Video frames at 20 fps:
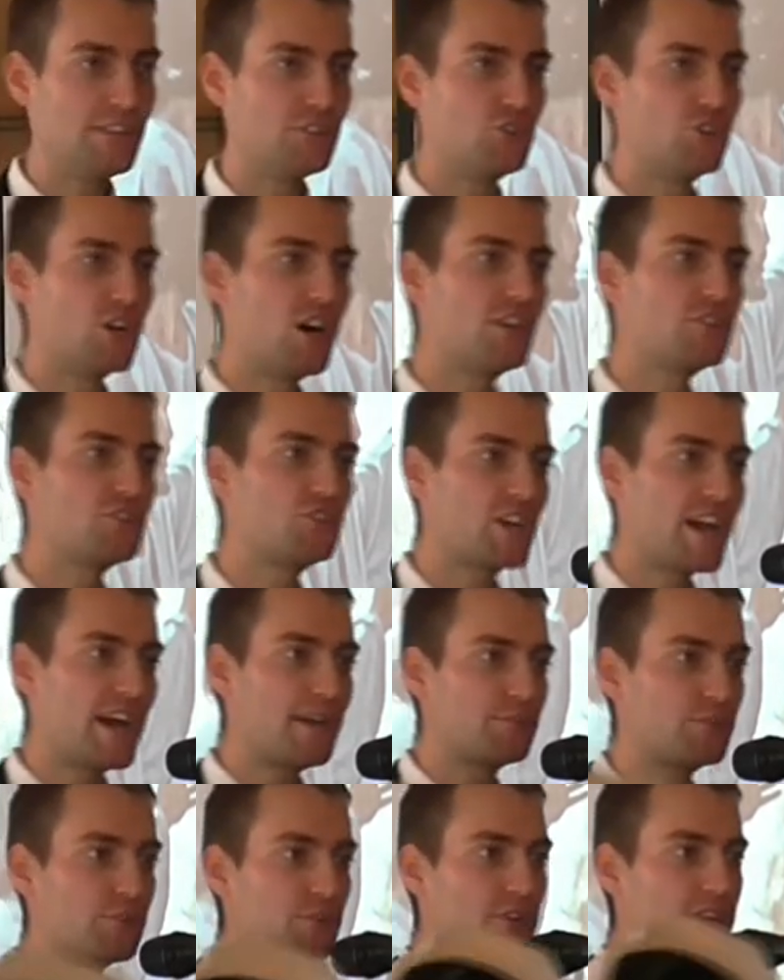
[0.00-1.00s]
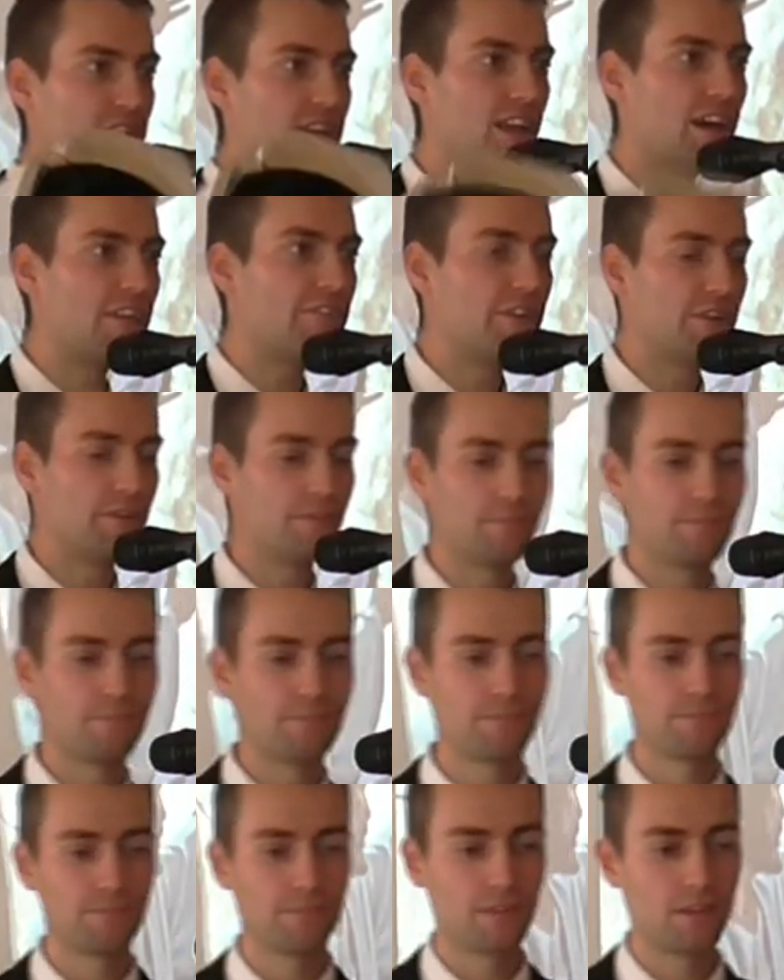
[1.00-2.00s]
in John chapter
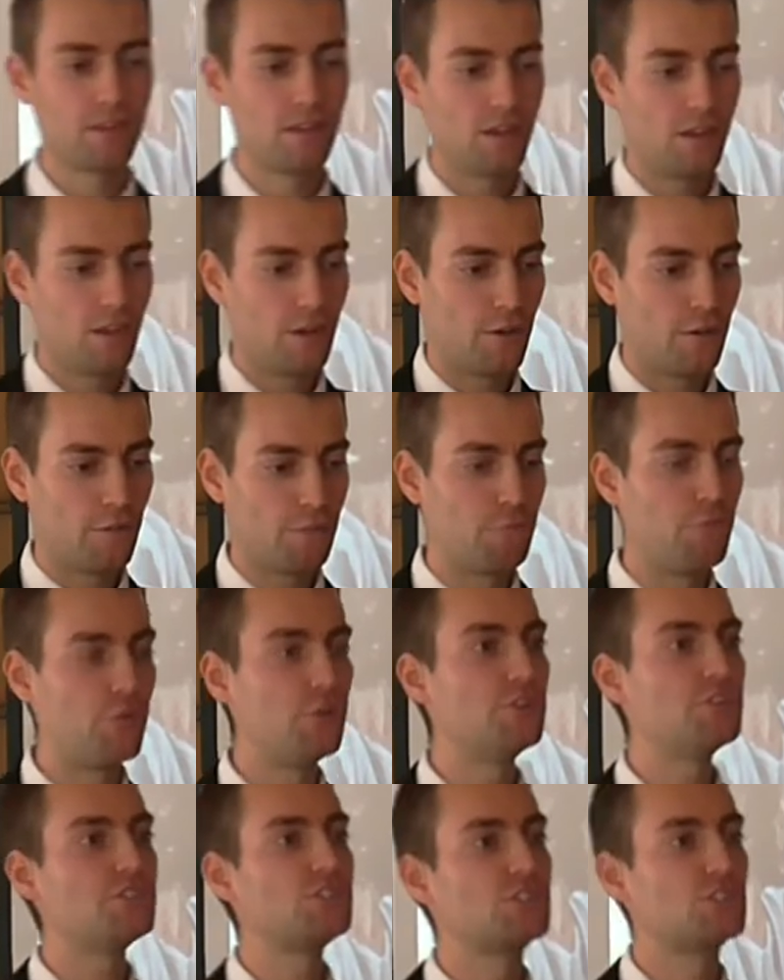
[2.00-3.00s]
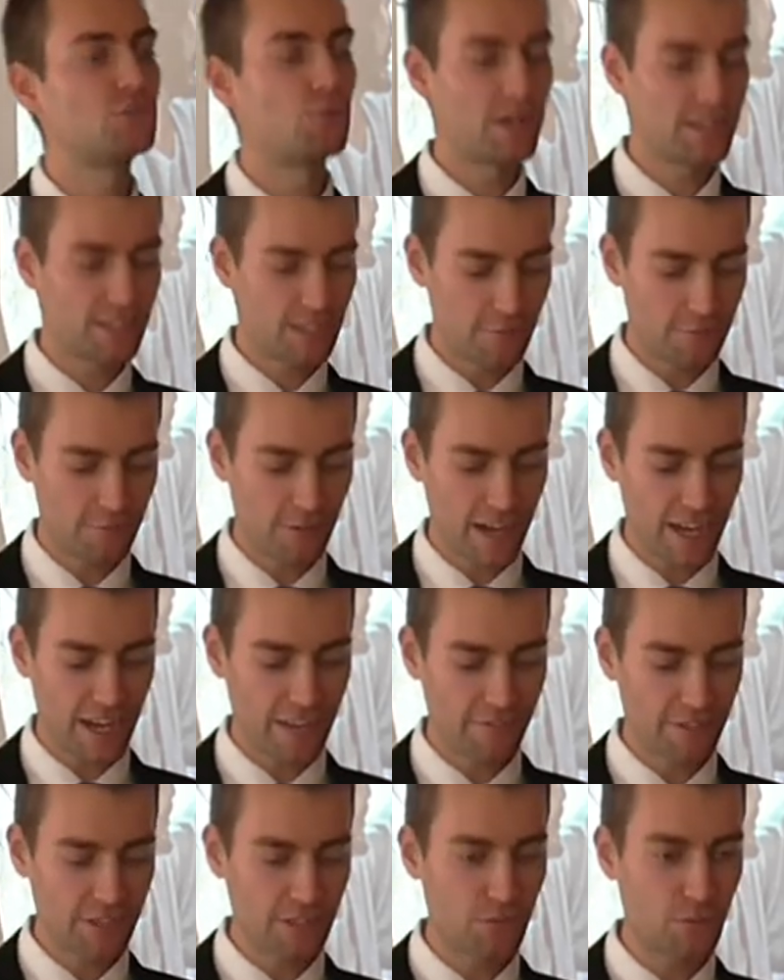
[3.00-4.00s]
11, verse
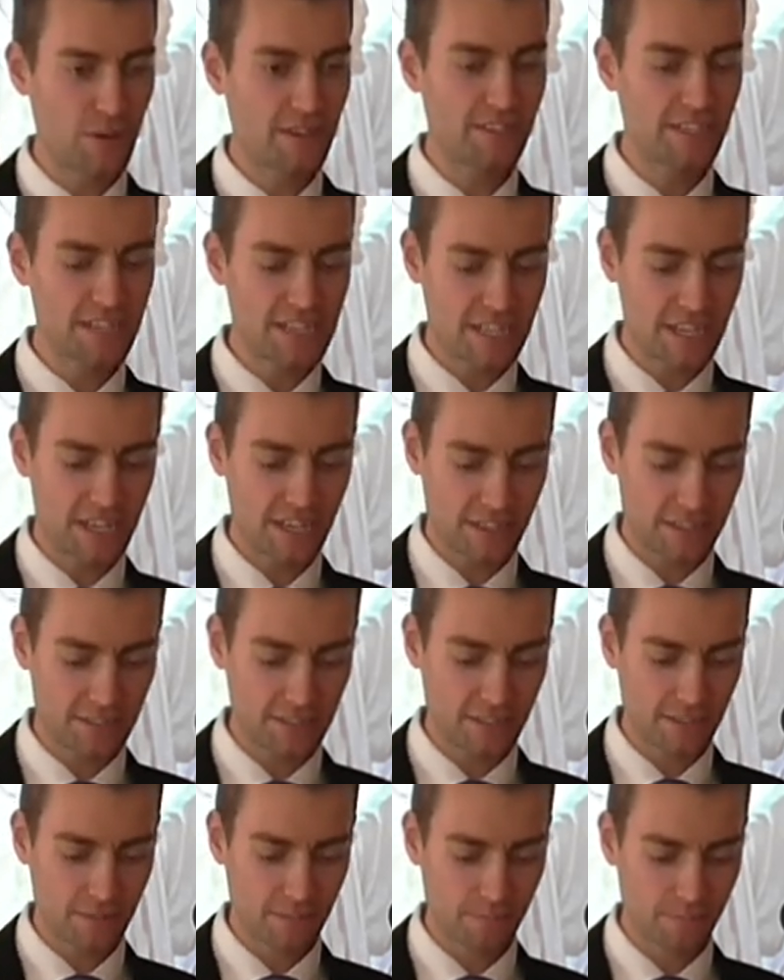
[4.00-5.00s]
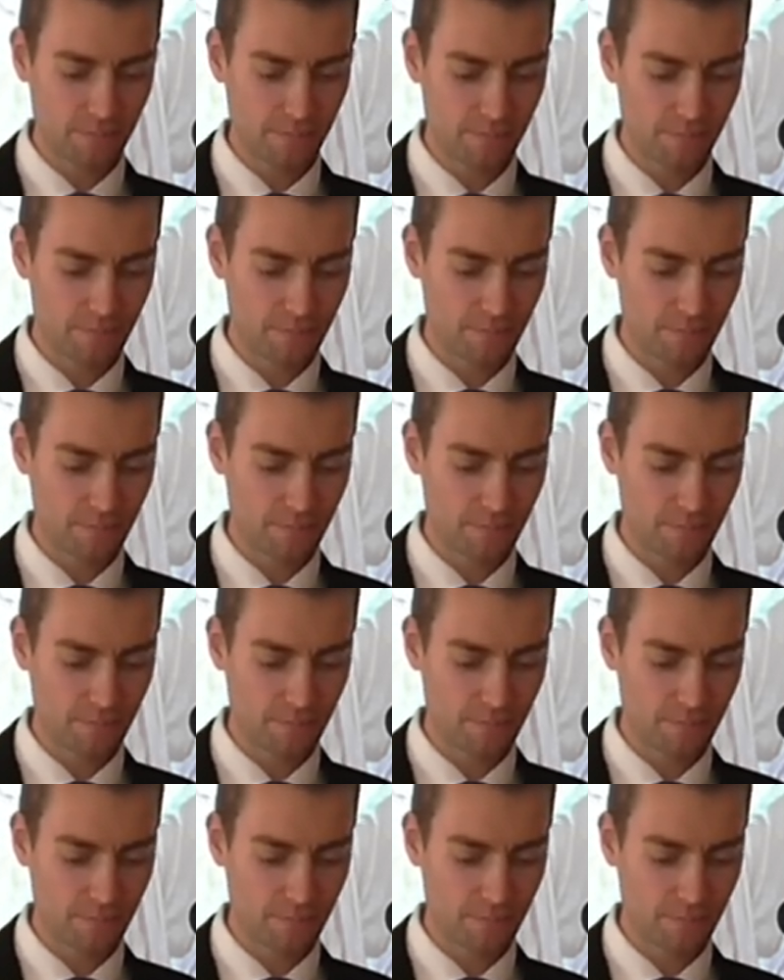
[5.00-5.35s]
25 and 26.